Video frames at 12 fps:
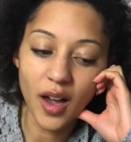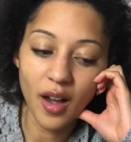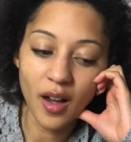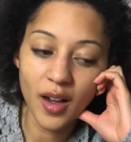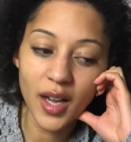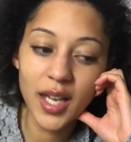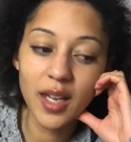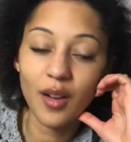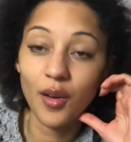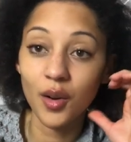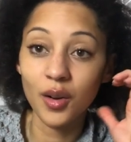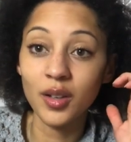I
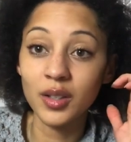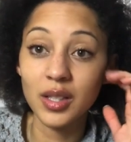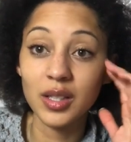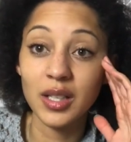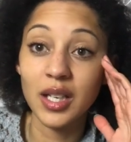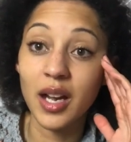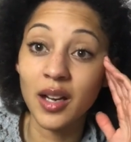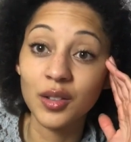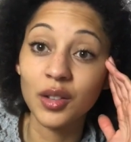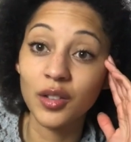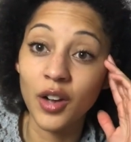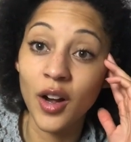honestly, hand
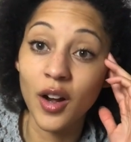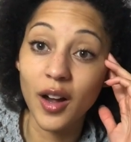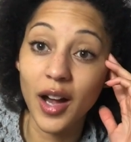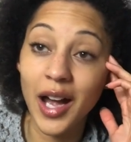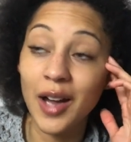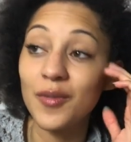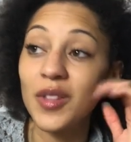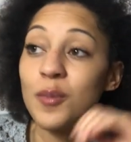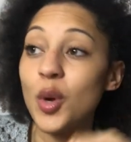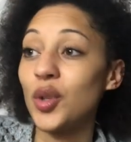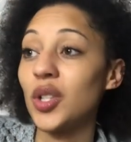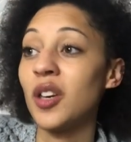on heart, have the
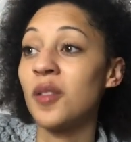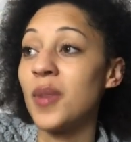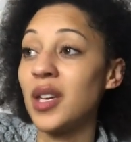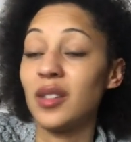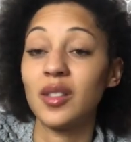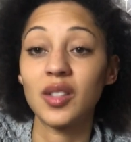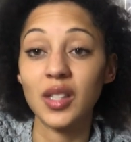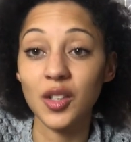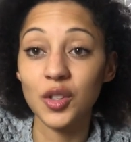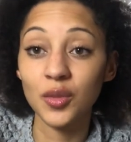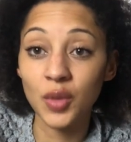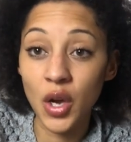most amazing
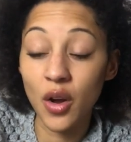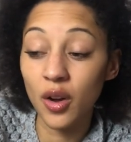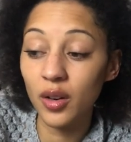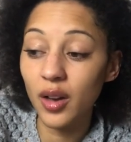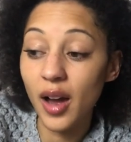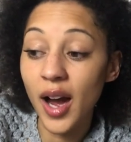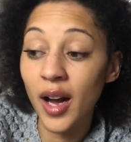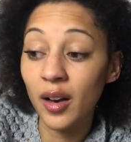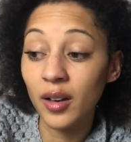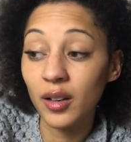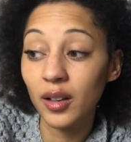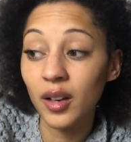stash of yarn,
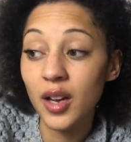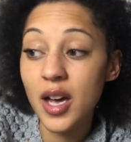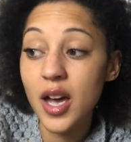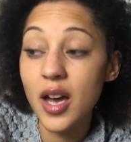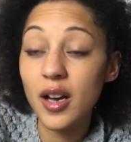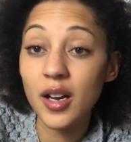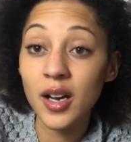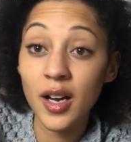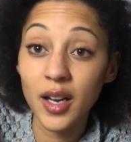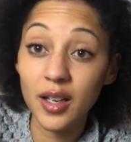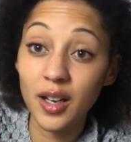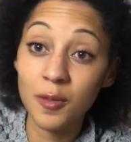and
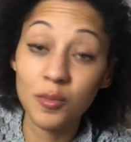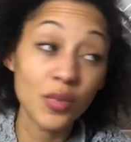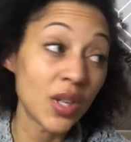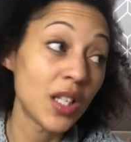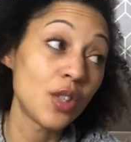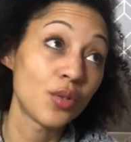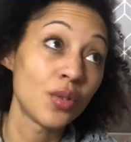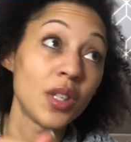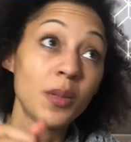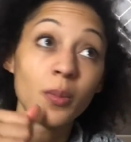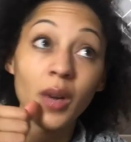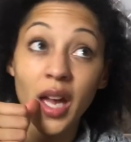I am really truly
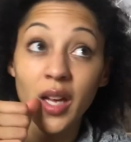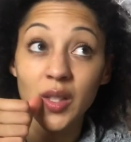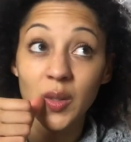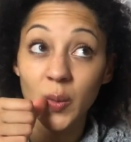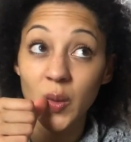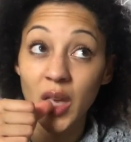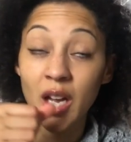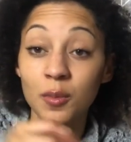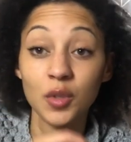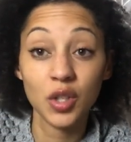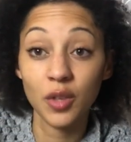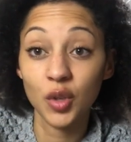blessed with how
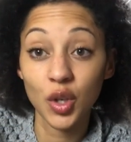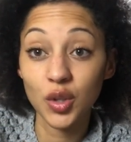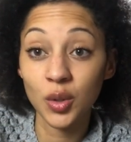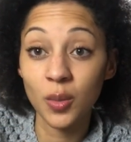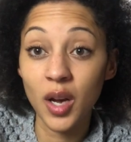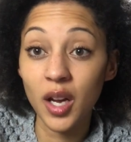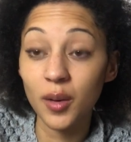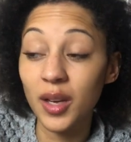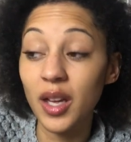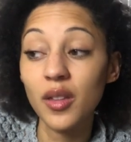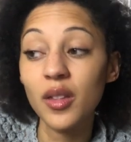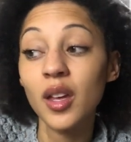much I've got to work
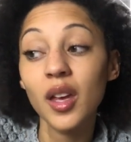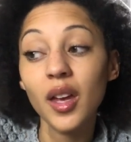with.